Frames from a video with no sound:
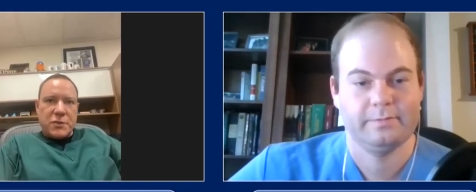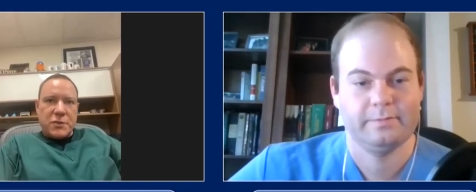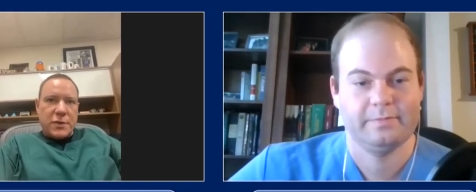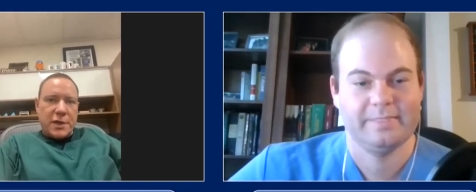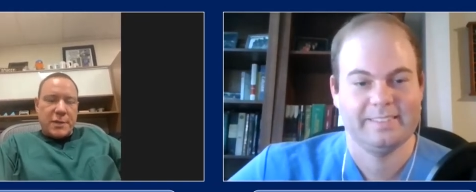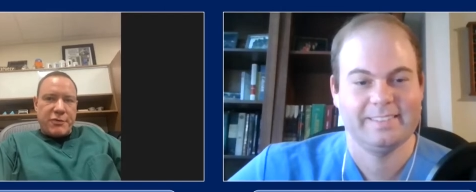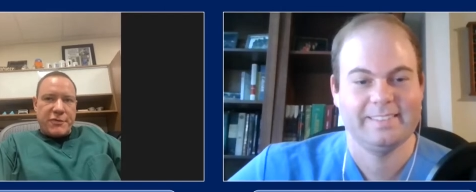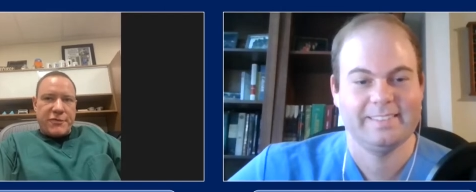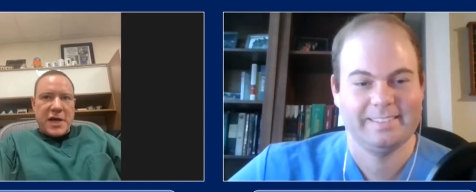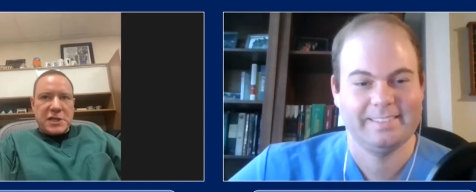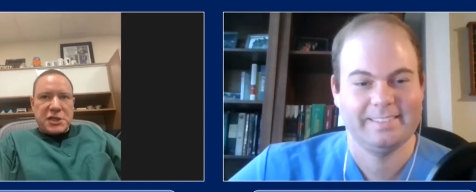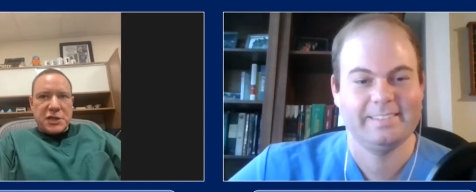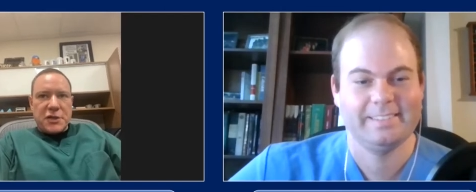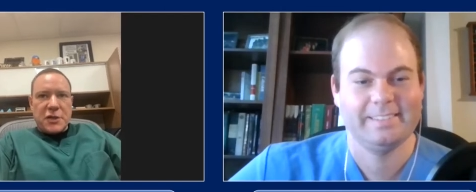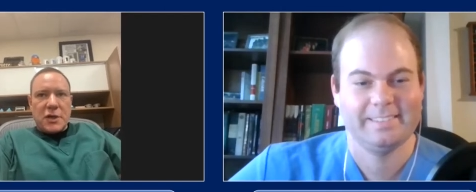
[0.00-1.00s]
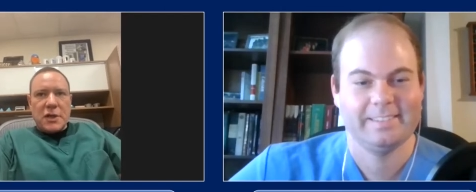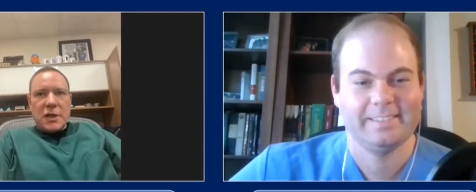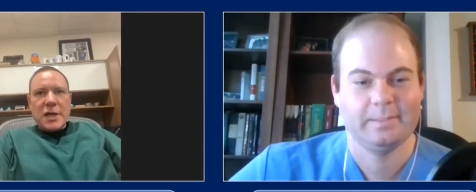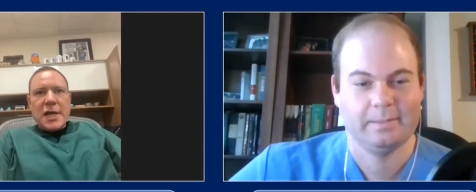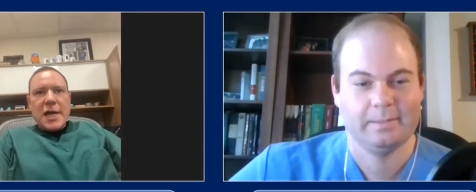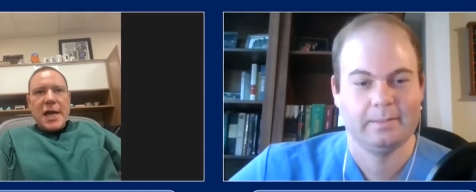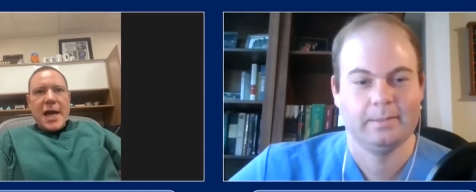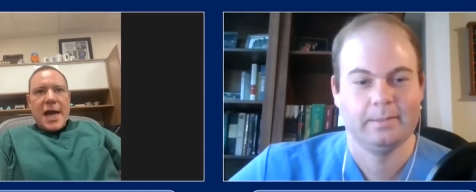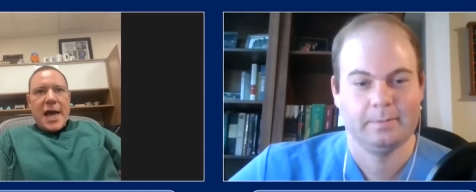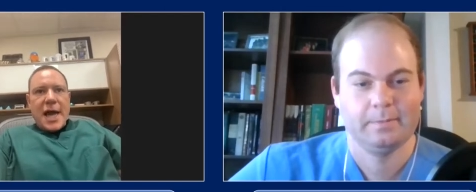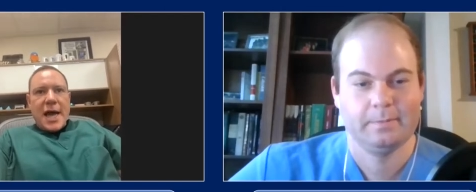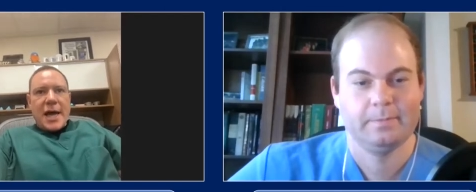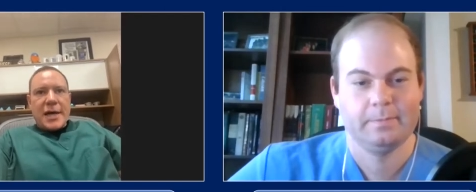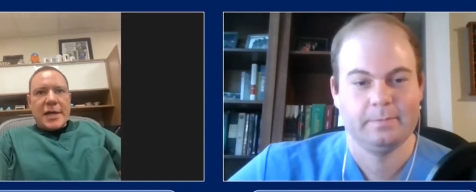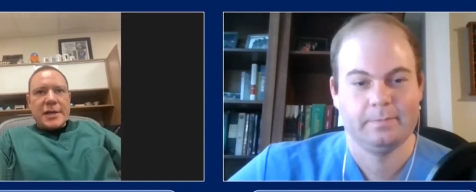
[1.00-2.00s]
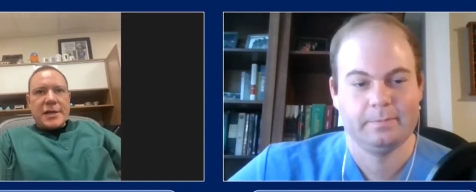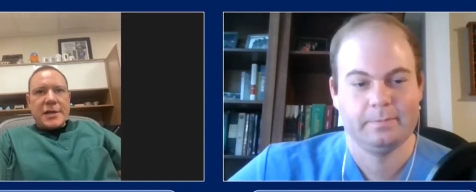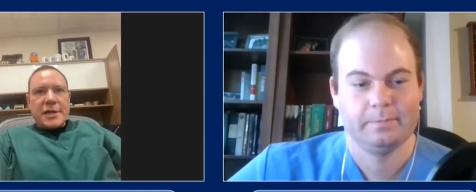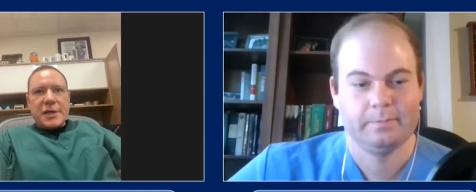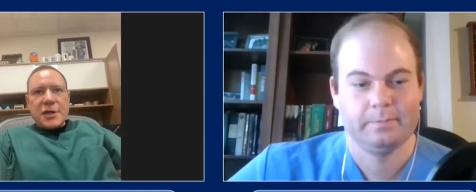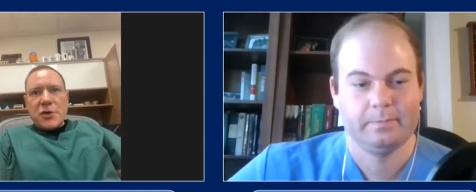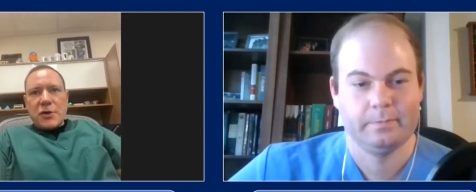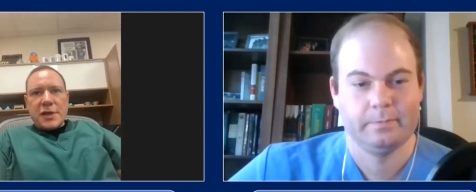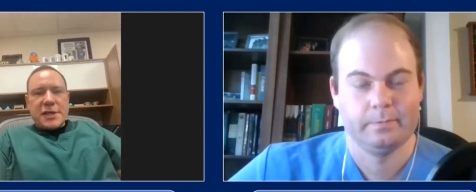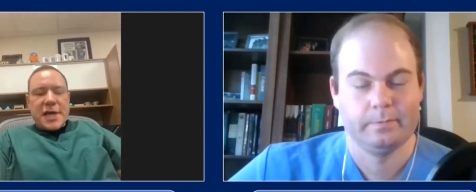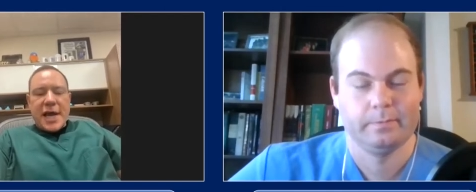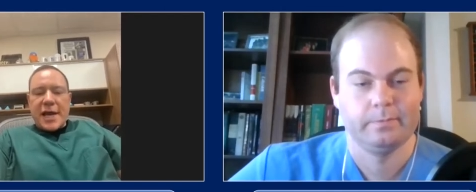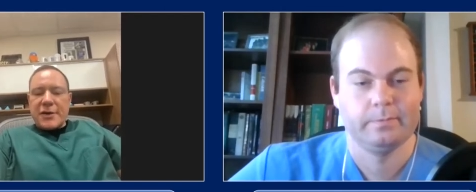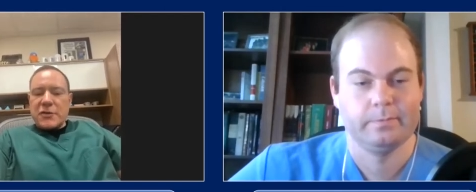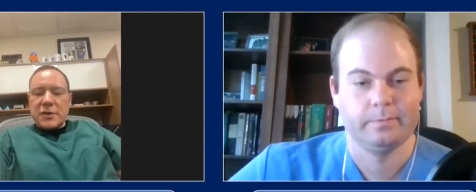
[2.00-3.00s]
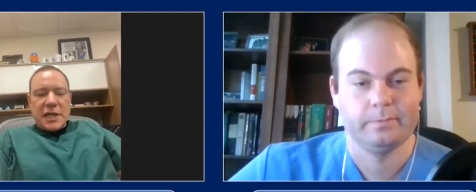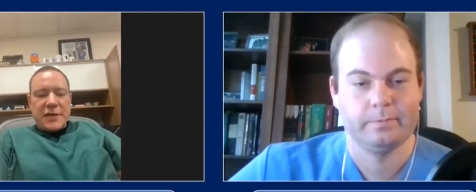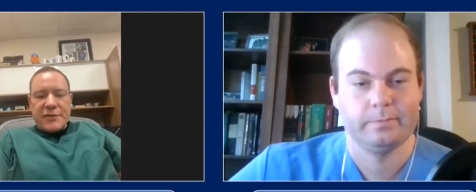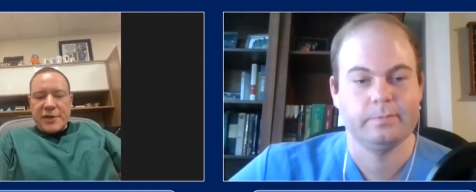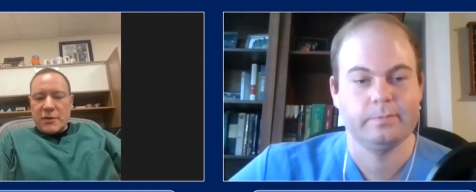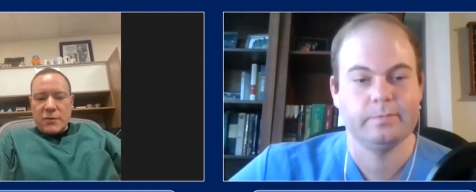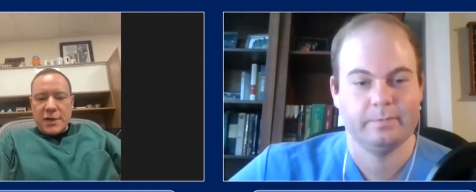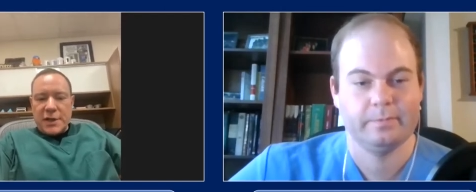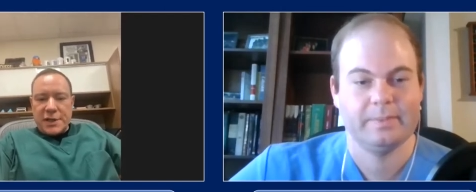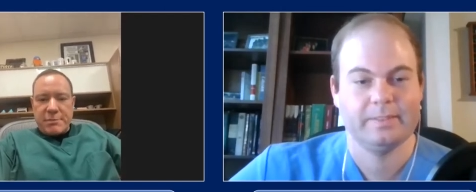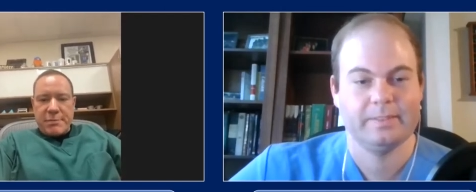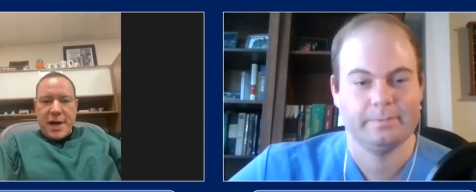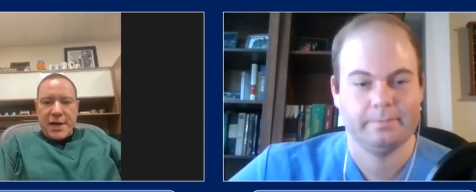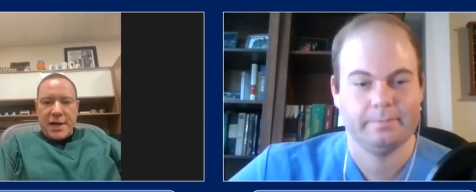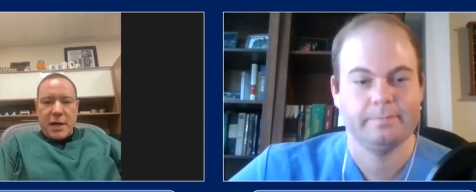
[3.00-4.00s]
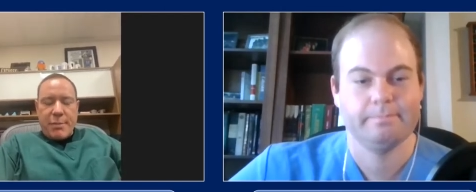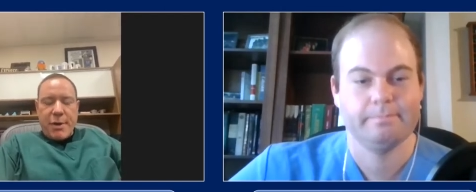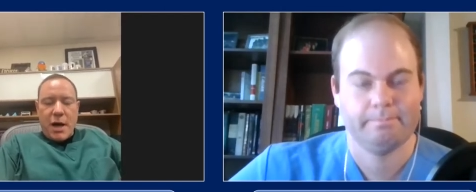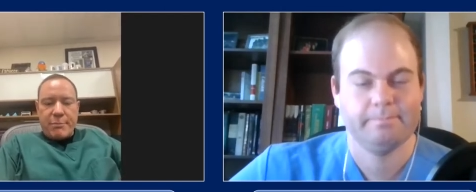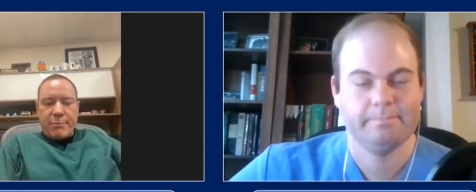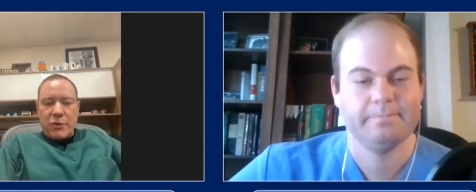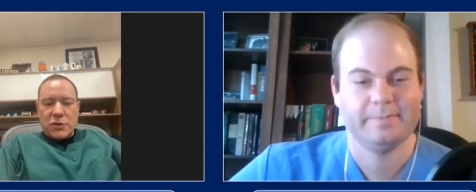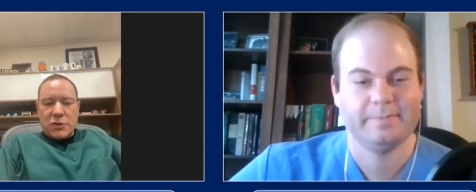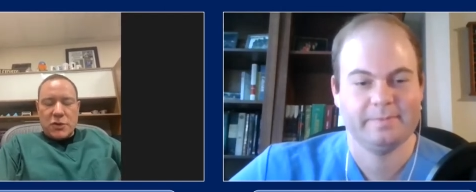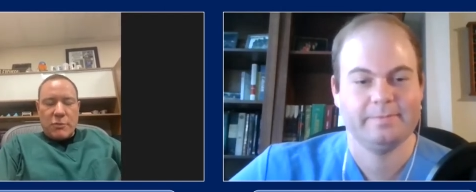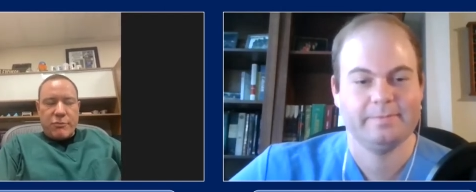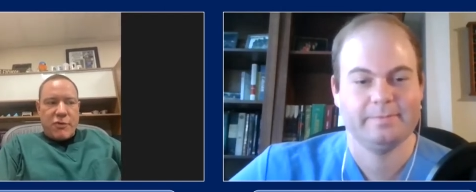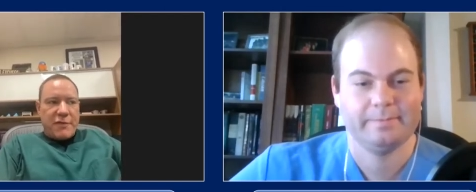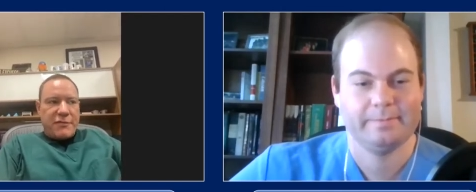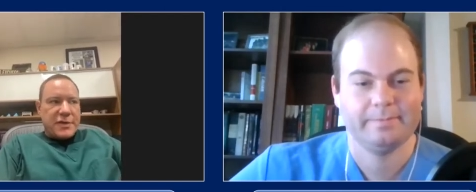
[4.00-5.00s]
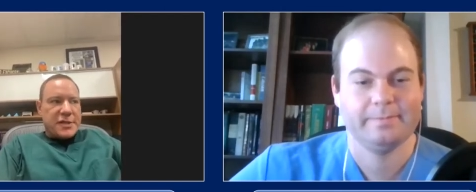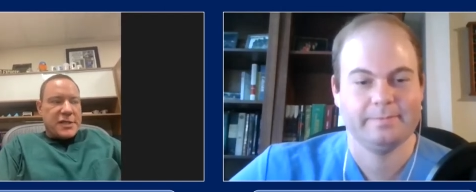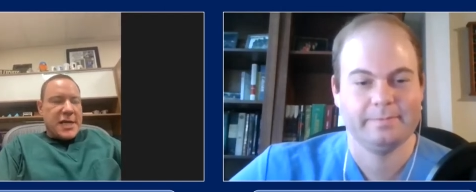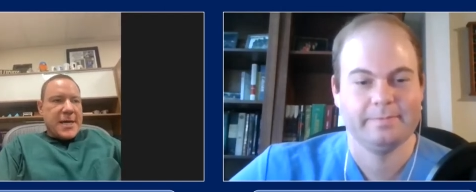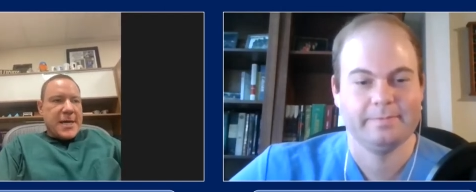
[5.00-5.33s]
Speaker 1: really professional. And you could take it or leave it, really depending upon personal preference.